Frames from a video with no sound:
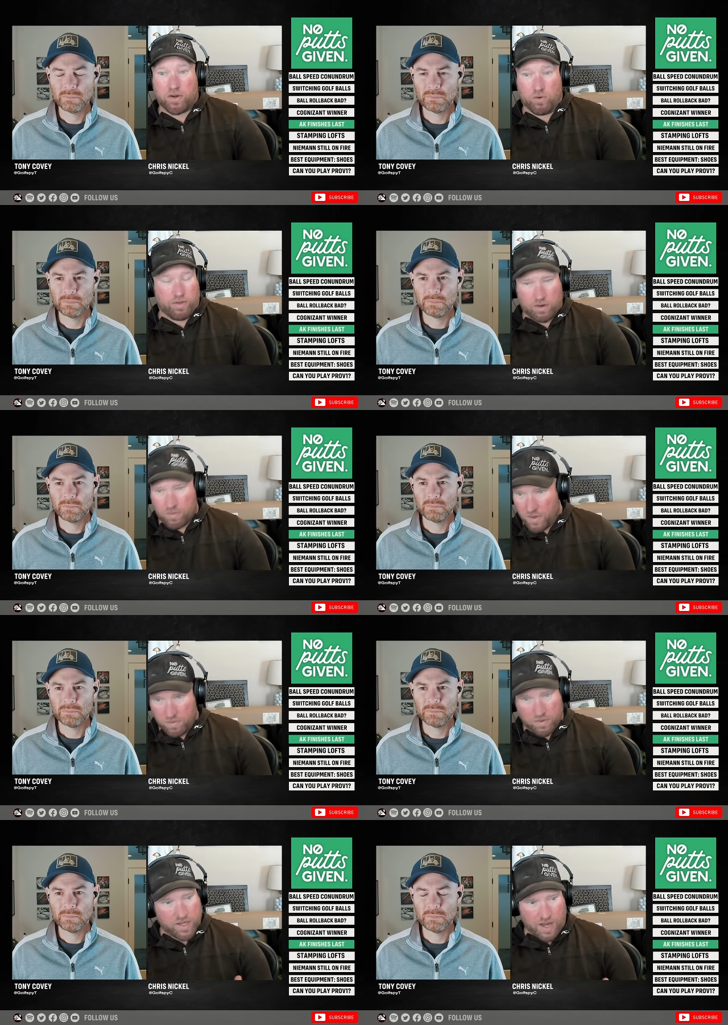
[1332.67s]
Speaker 1: cool. There were
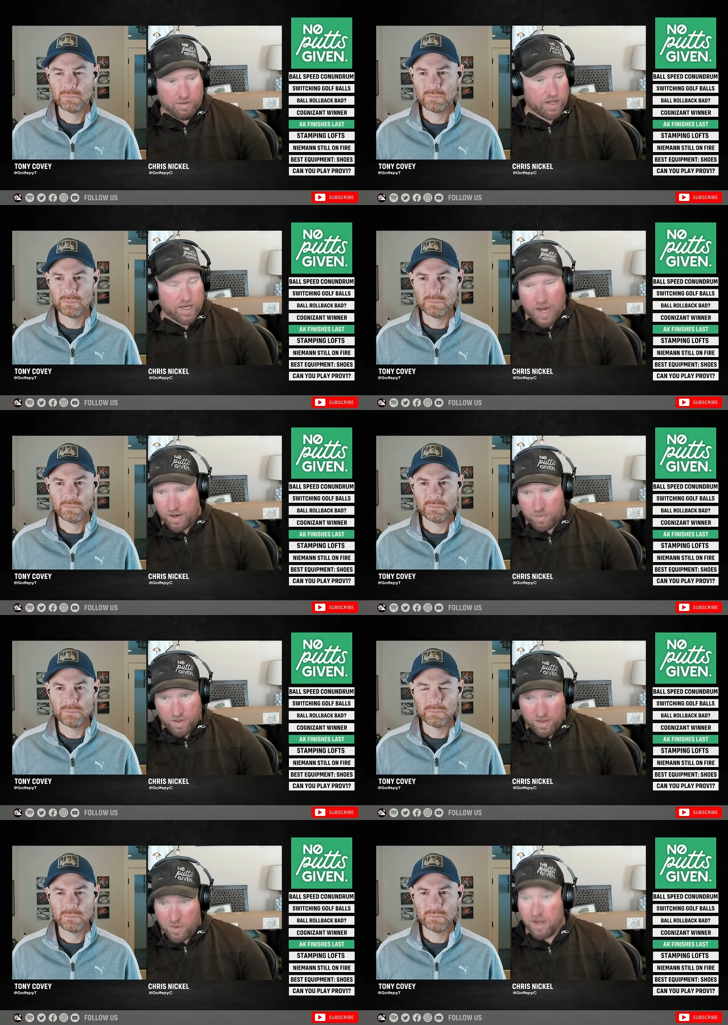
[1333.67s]
people again that got up
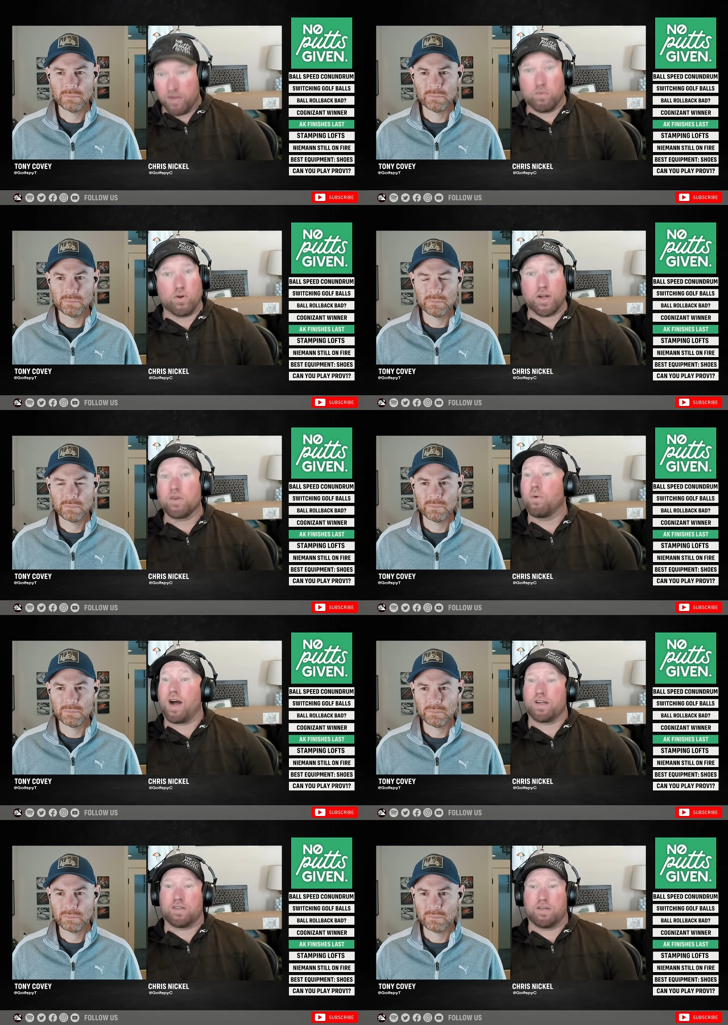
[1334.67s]
at three in the morning to
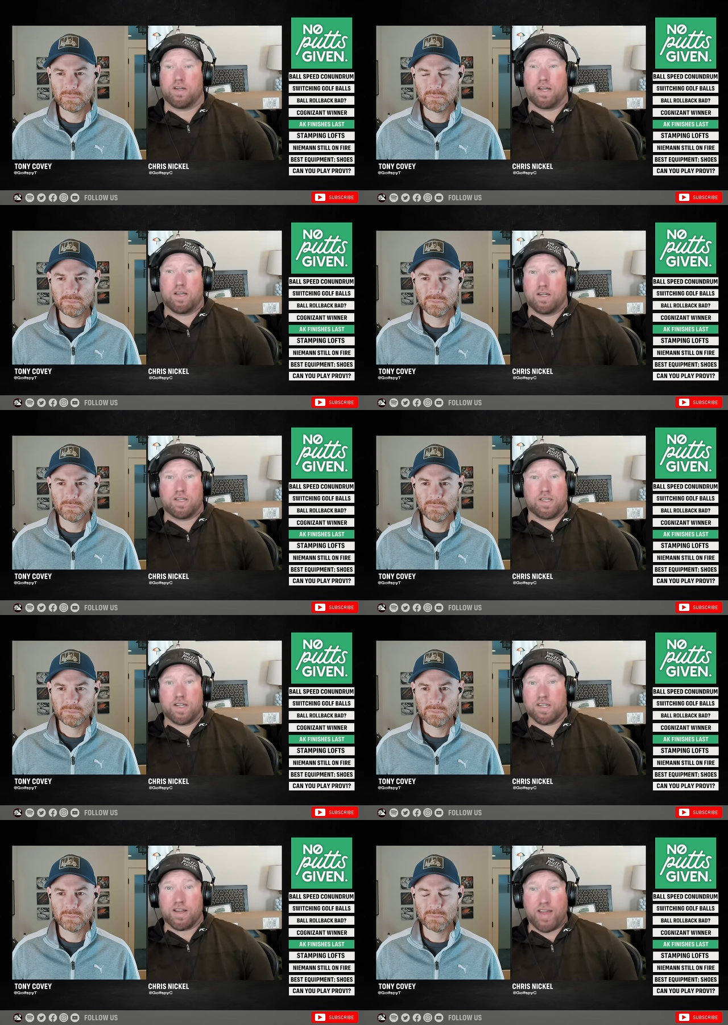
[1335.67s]
watch and
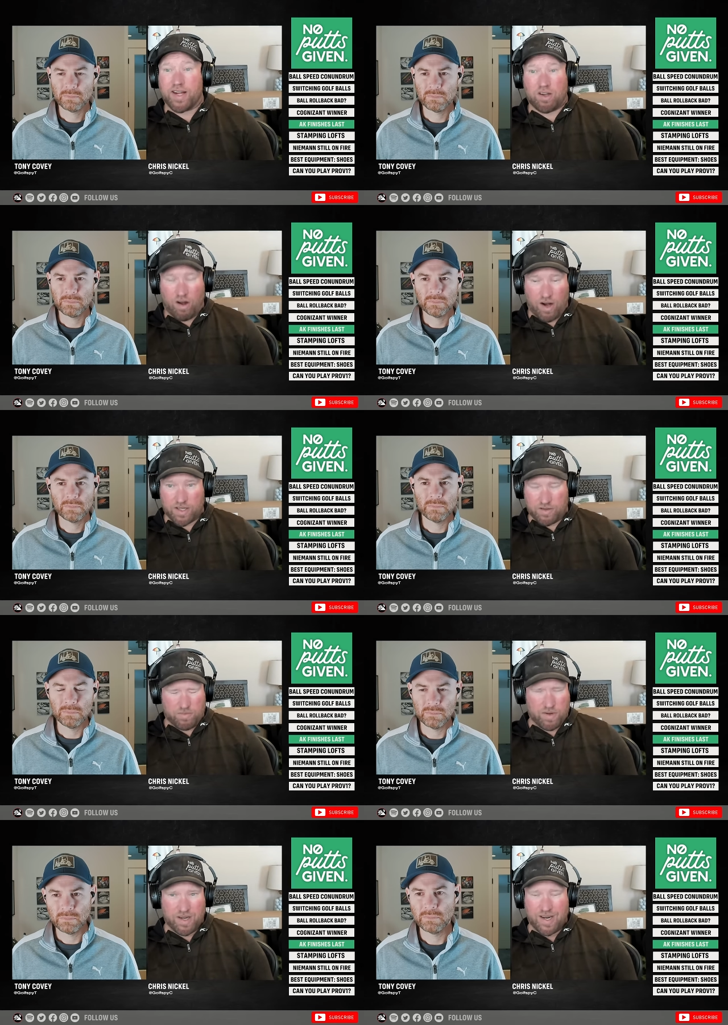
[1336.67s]
see this, and that's
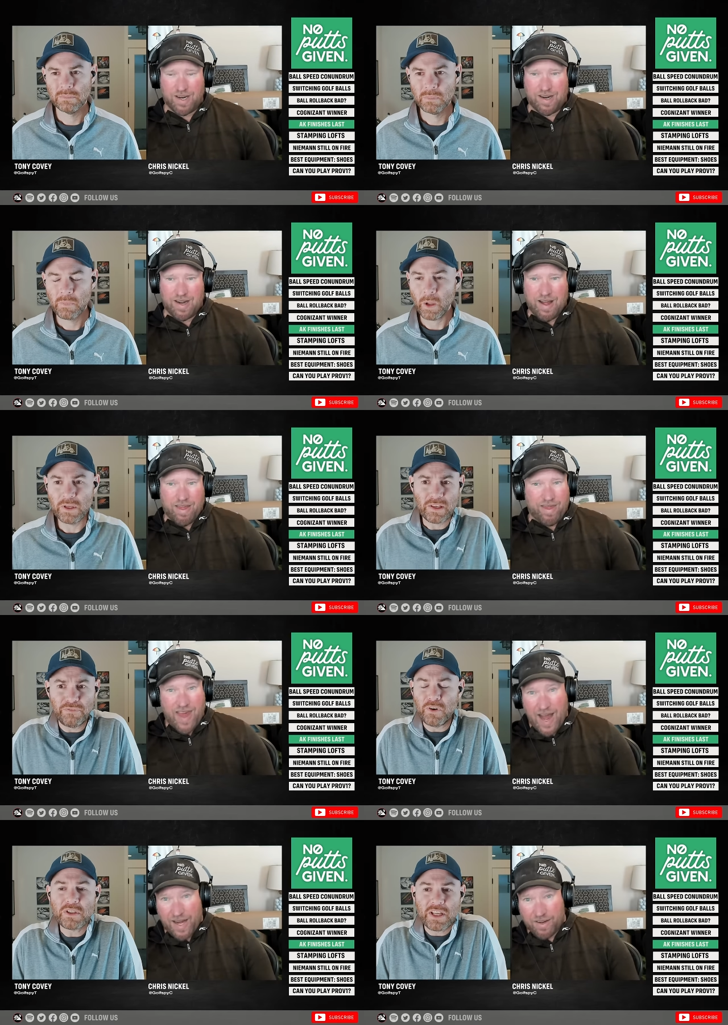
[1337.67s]
awesome. No, it's the that,
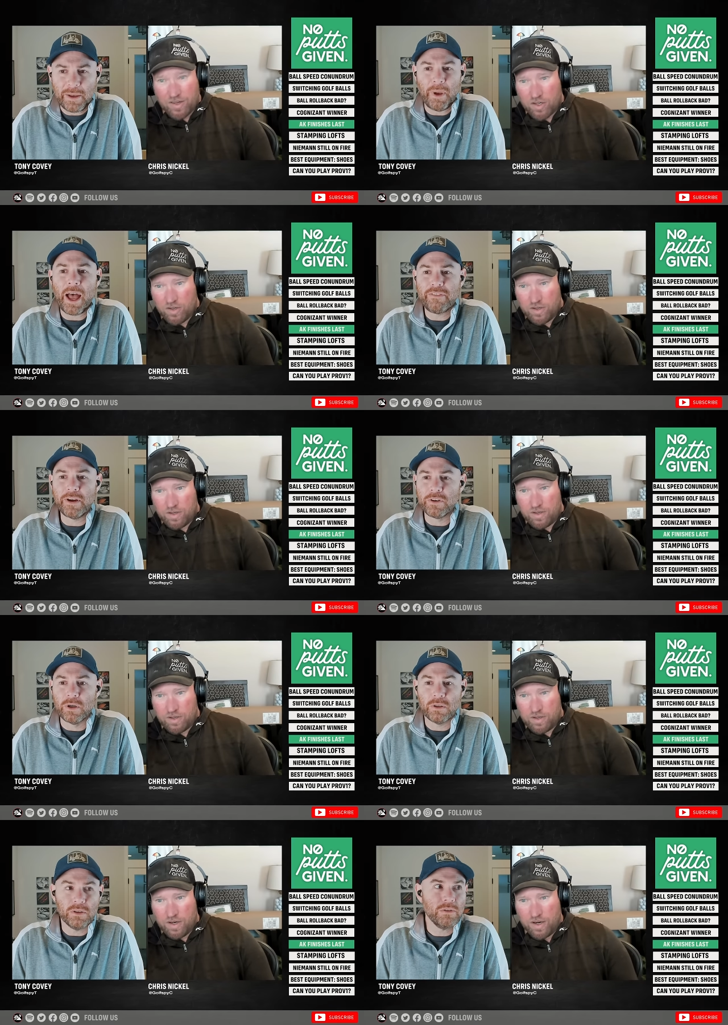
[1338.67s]
first
Speaker 2: time I've
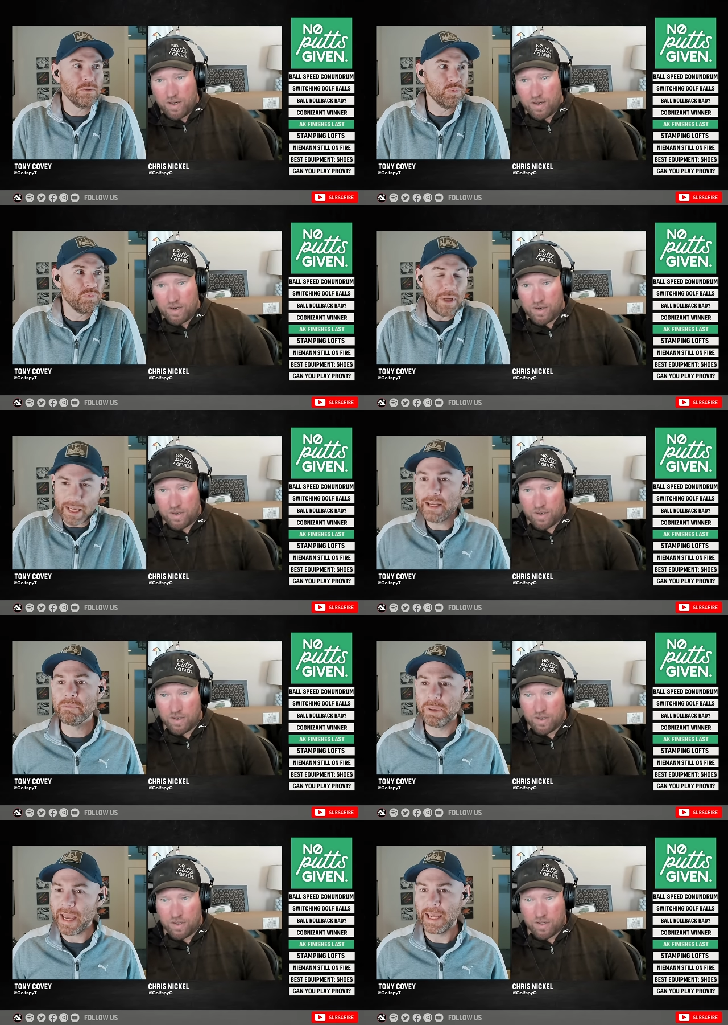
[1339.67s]
ever
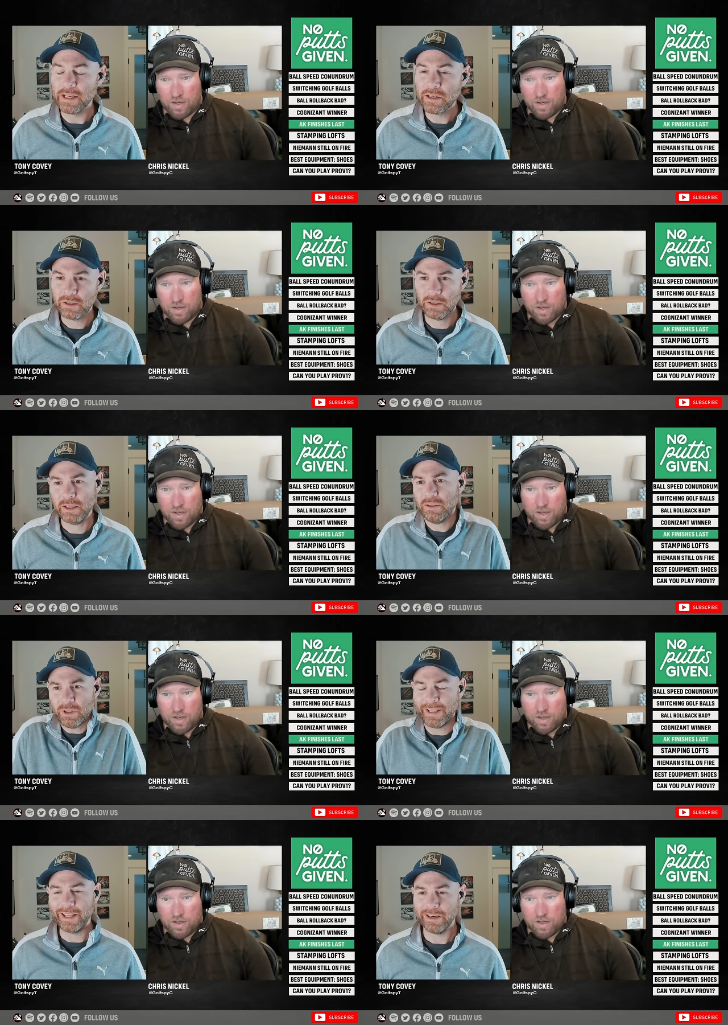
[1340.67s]
in bed.
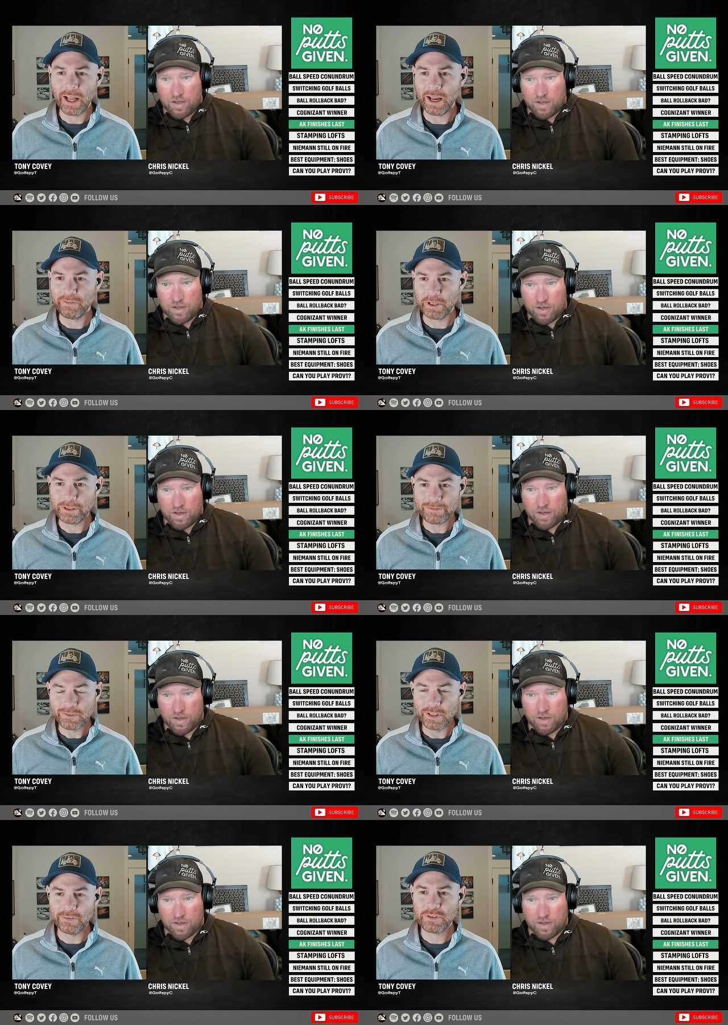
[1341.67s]
again, not every
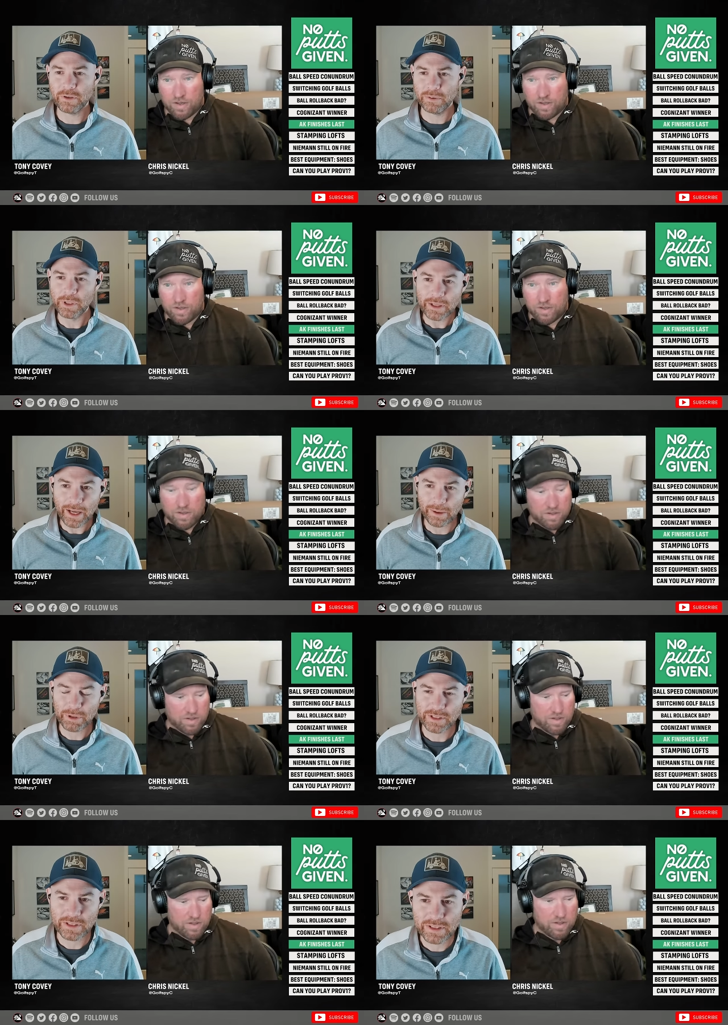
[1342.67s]
LIV tournament
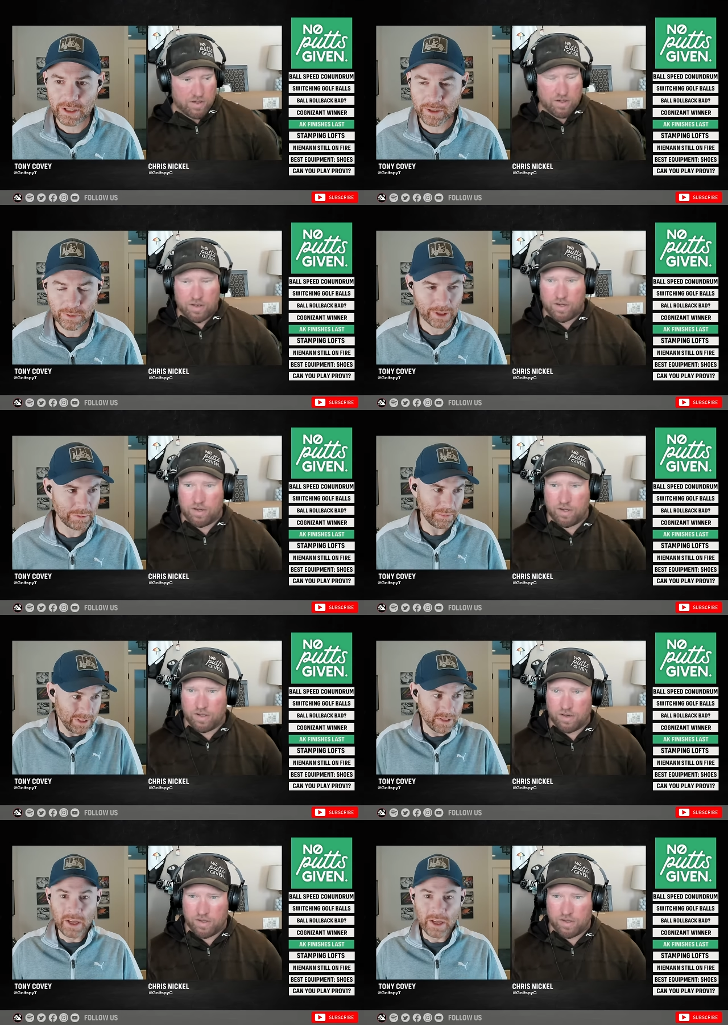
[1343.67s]
happens in Saudi Arabia, but